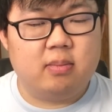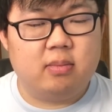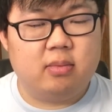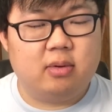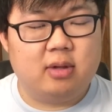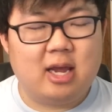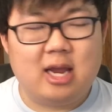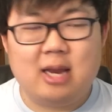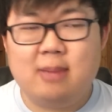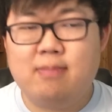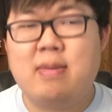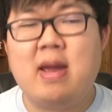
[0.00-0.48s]

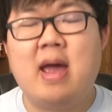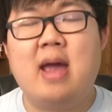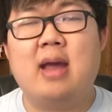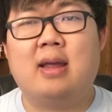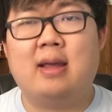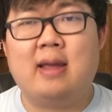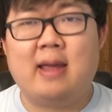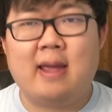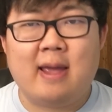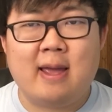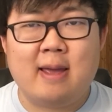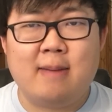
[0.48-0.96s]
Laid
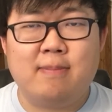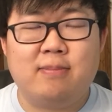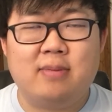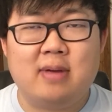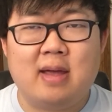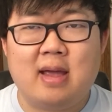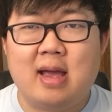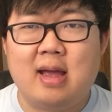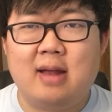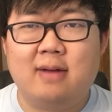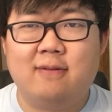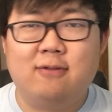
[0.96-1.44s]
Back Camp.
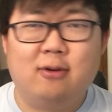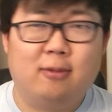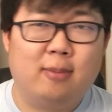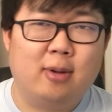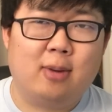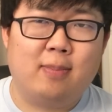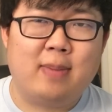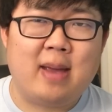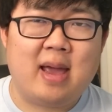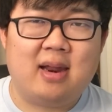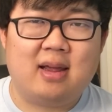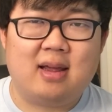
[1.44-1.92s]
And
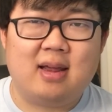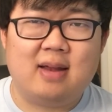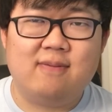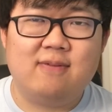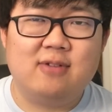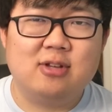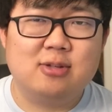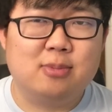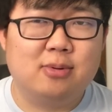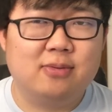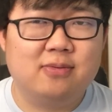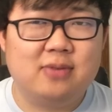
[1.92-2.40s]
Fullmetal Panic
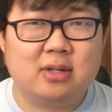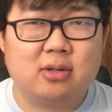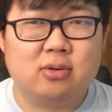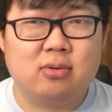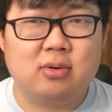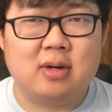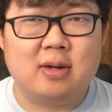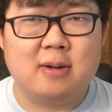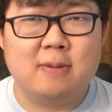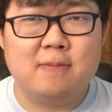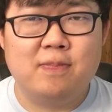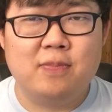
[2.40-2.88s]
Invisible
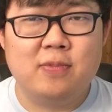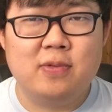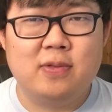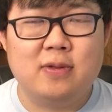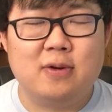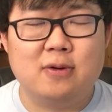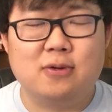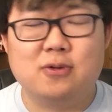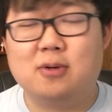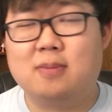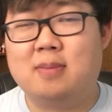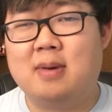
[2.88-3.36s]
Victory.
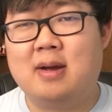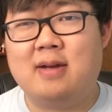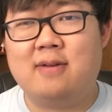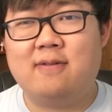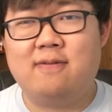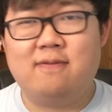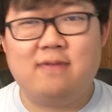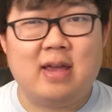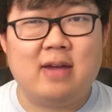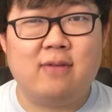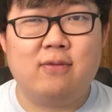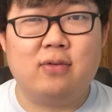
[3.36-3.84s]
Those are my
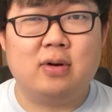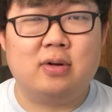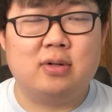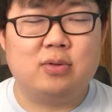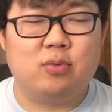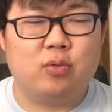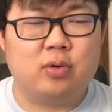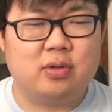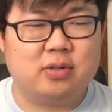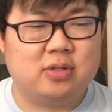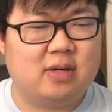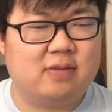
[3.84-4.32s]
favorite
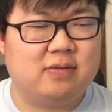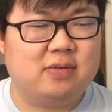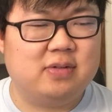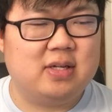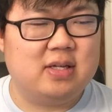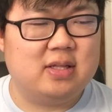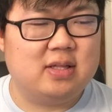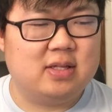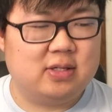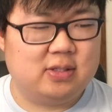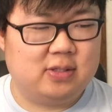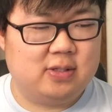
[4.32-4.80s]
ones I've
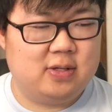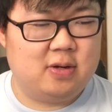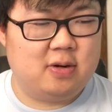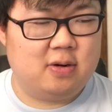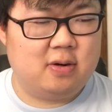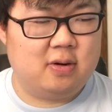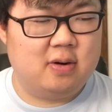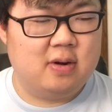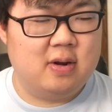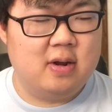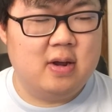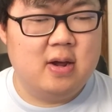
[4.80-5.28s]
seen this
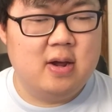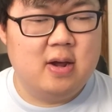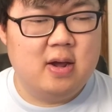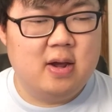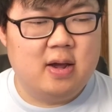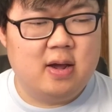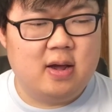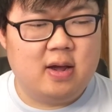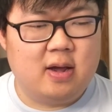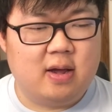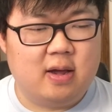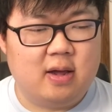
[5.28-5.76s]
year.
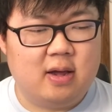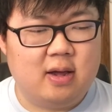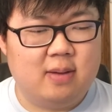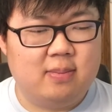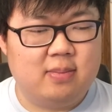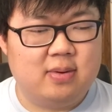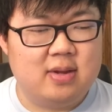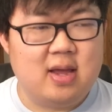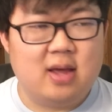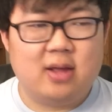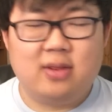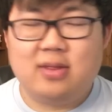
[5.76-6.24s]

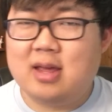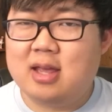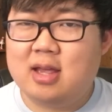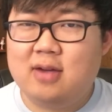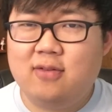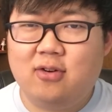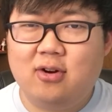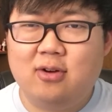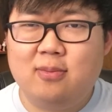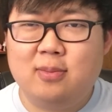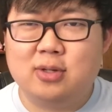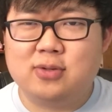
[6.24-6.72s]
But yeah, thank you
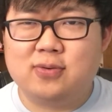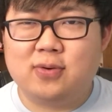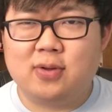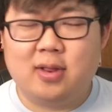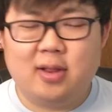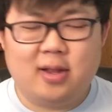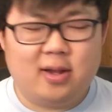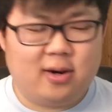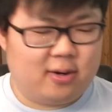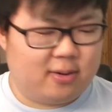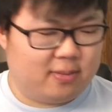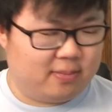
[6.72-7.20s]
very much for the
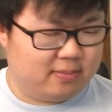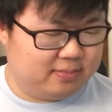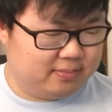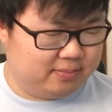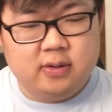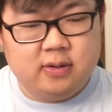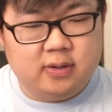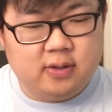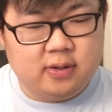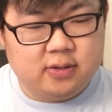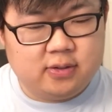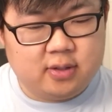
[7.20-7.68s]
letter.
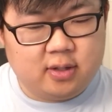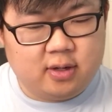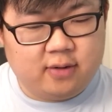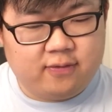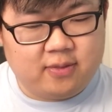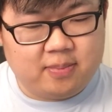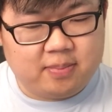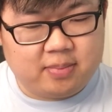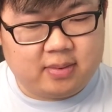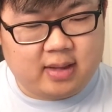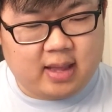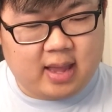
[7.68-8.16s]
Here's a letter
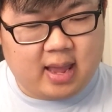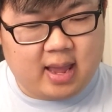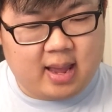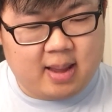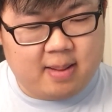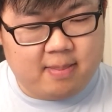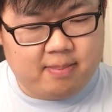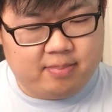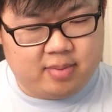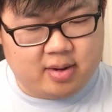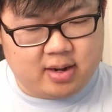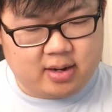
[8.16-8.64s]
from
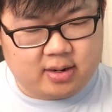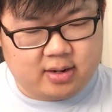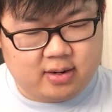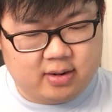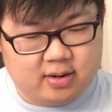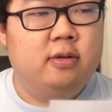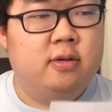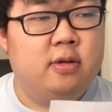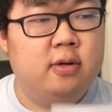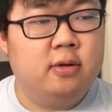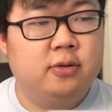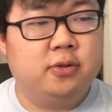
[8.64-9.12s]
Cam Buck.
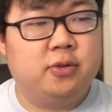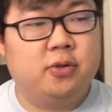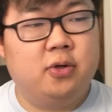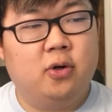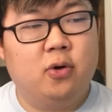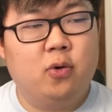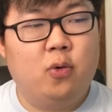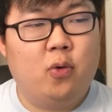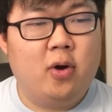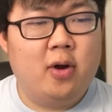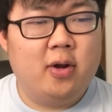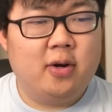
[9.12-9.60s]
Dear
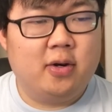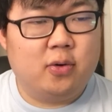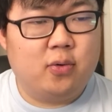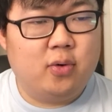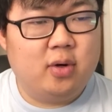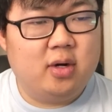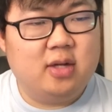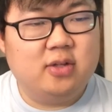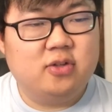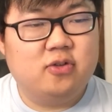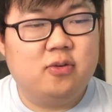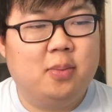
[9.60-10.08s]
SungWon,
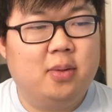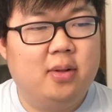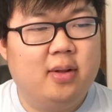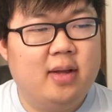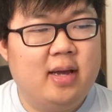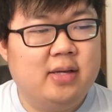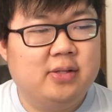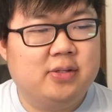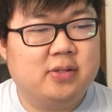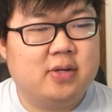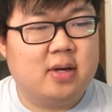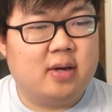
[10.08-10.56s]
greetings from
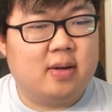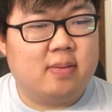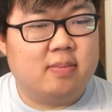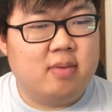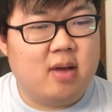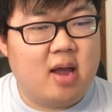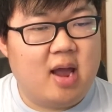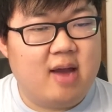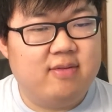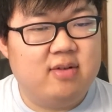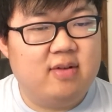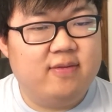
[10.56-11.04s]
Alaska.
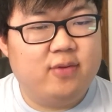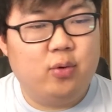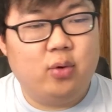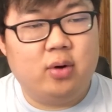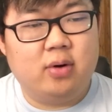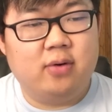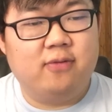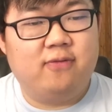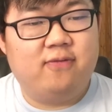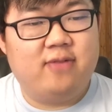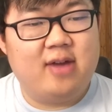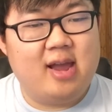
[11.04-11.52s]
I have never
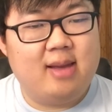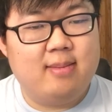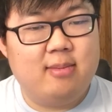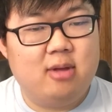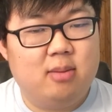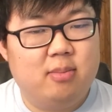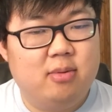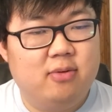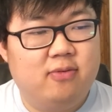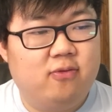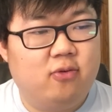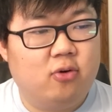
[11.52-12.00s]
written fan
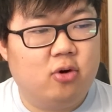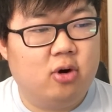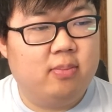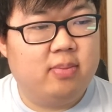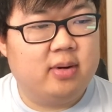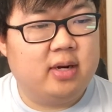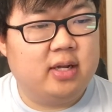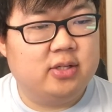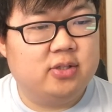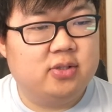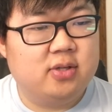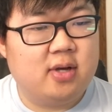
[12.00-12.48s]
mail before,
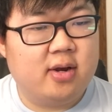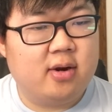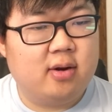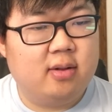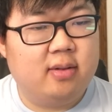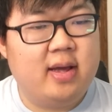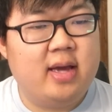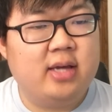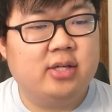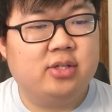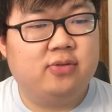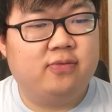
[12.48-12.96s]
but I saw your
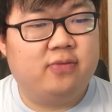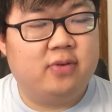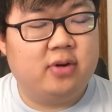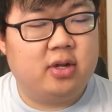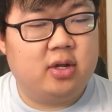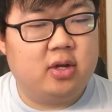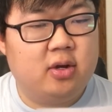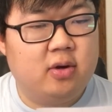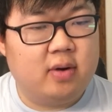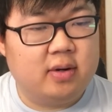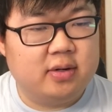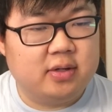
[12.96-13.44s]
last
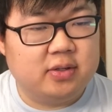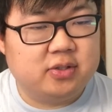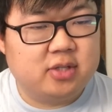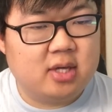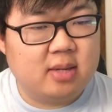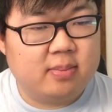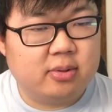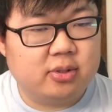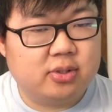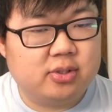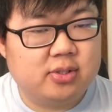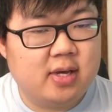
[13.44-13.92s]
video on
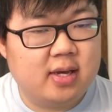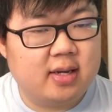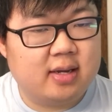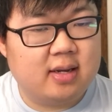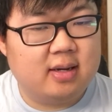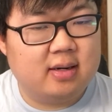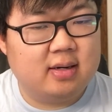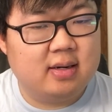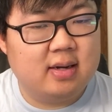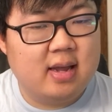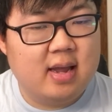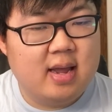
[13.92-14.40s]
December
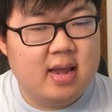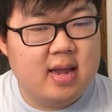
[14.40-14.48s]
2nd